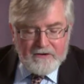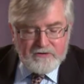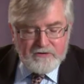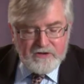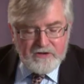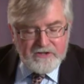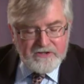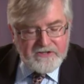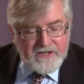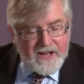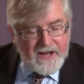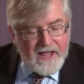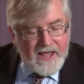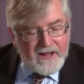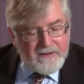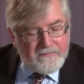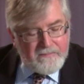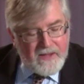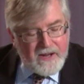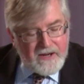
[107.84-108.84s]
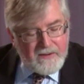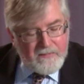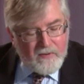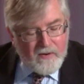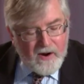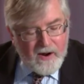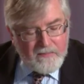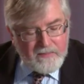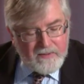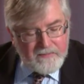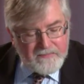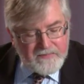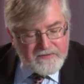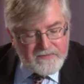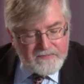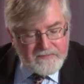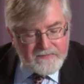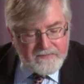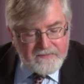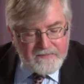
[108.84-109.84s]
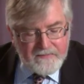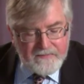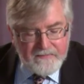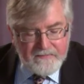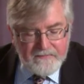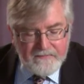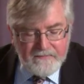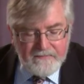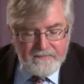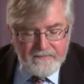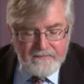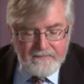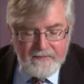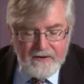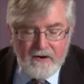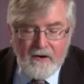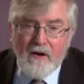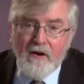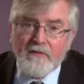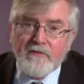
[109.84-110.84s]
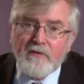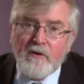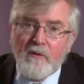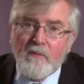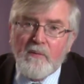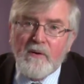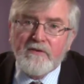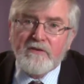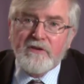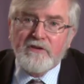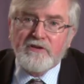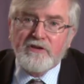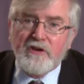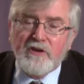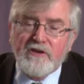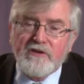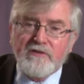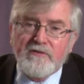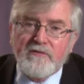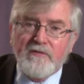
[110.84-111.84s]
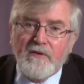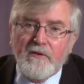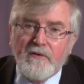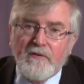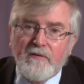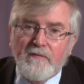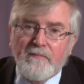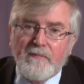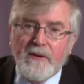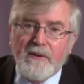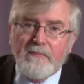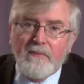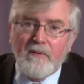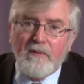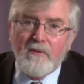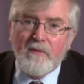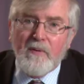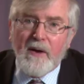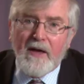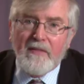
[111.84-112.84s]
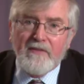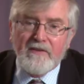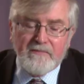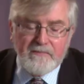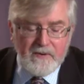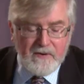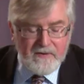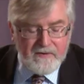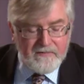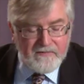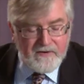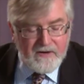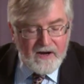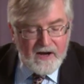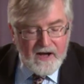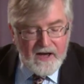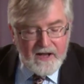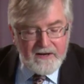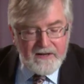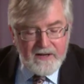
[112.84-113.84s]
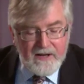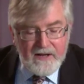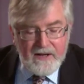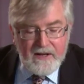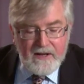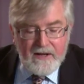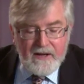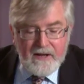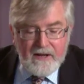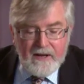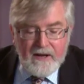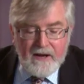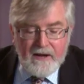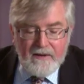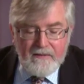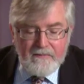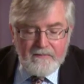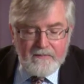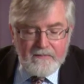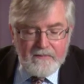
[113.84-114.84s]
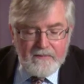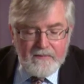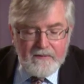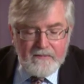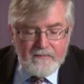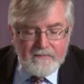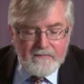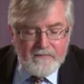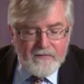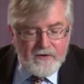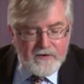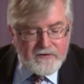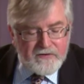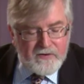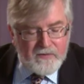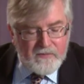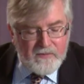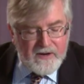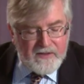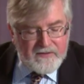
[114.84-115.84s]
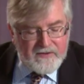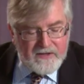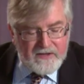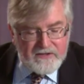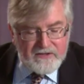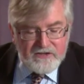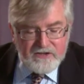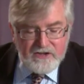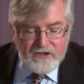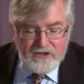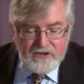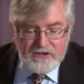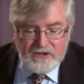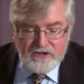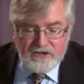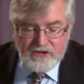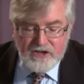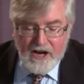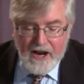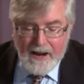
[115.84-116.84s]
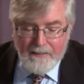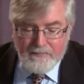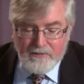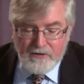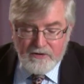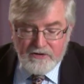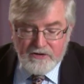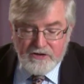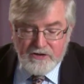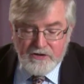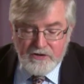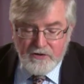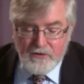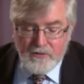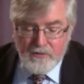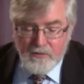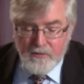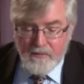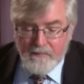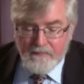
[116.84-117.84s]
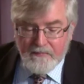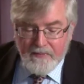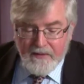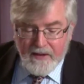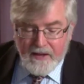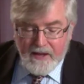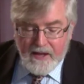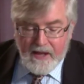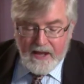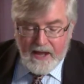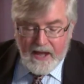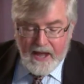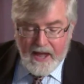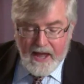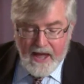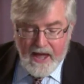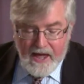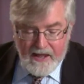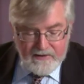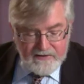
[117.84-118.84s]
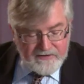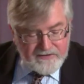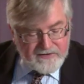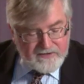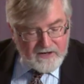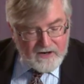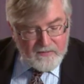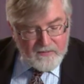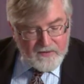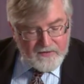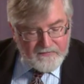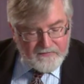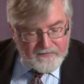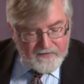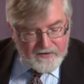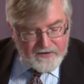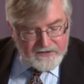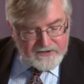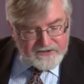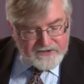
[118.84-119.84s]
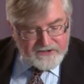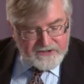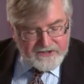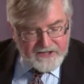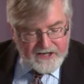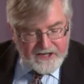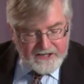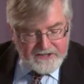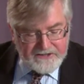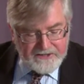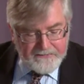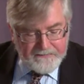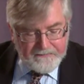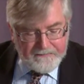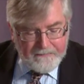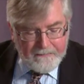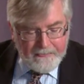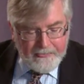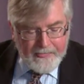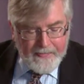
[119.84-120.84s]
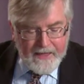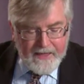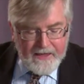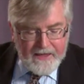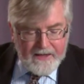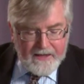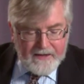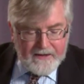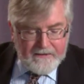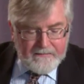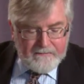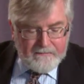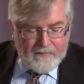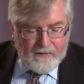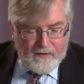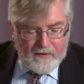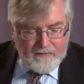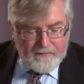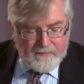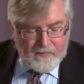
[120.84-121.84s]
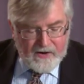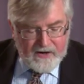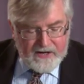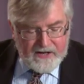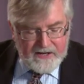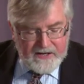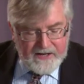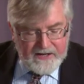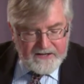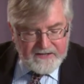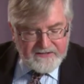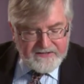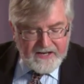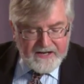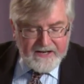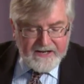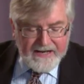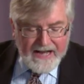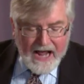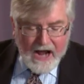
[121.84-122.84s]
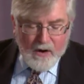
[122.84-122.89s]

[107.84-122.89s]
a church that had many problems, but it also was a church full of people who had the Spirit of God 1 uh, Corinthians chapter 2, and let's start with verse 6. Paul breaking in, he said,